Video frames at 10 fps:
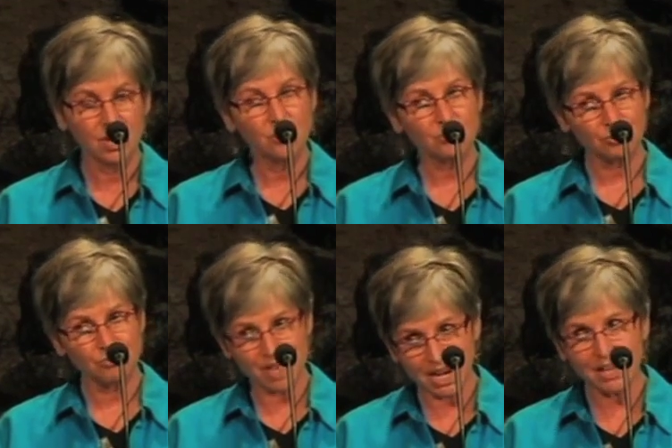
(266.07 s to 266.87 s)
Well, for
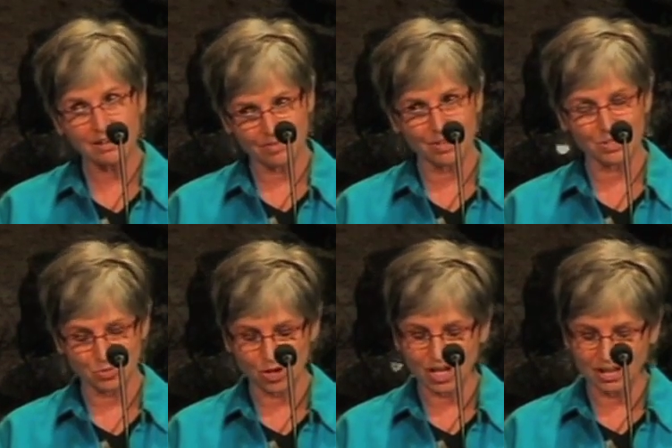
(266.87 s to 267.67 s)
many of us
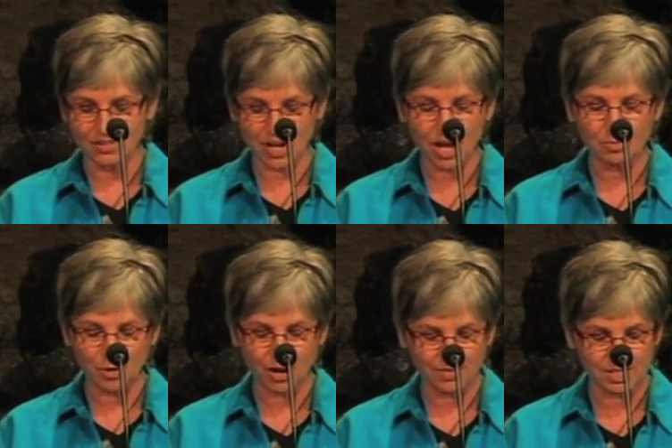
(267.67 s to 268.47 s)
working in the
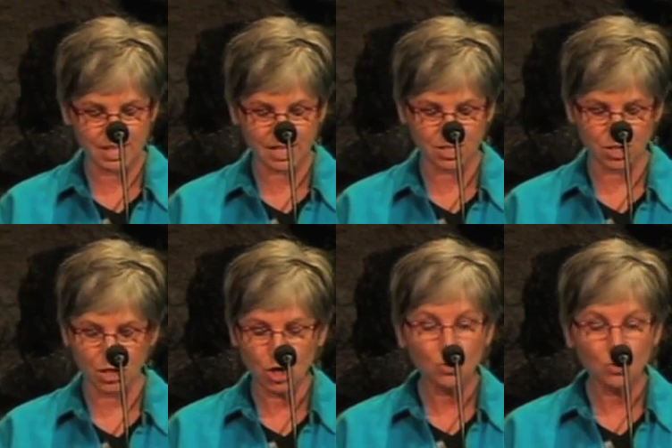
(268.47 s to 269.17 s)
nonprofit sector,